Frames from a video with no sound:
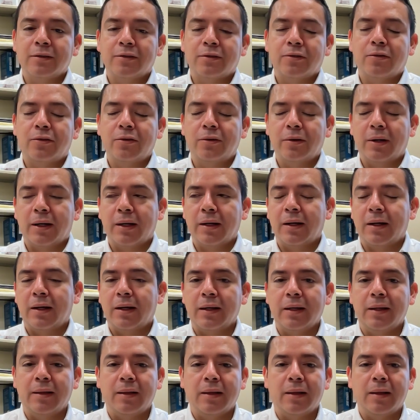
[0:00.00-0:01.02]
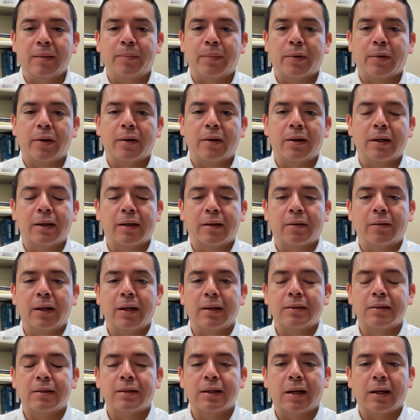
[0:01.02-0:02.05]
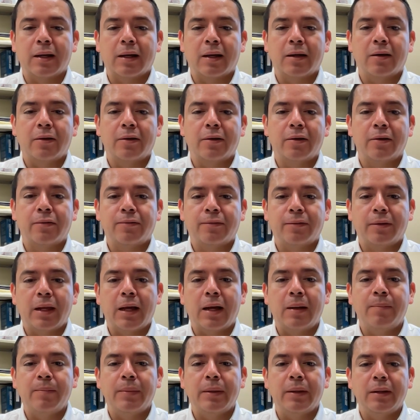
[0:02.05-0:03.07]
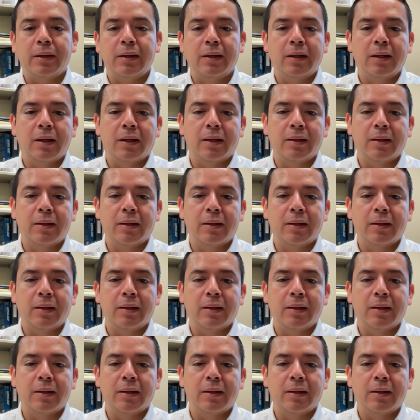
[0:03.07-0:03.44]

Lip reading: it's true, and it probably creates like a lot of flapping,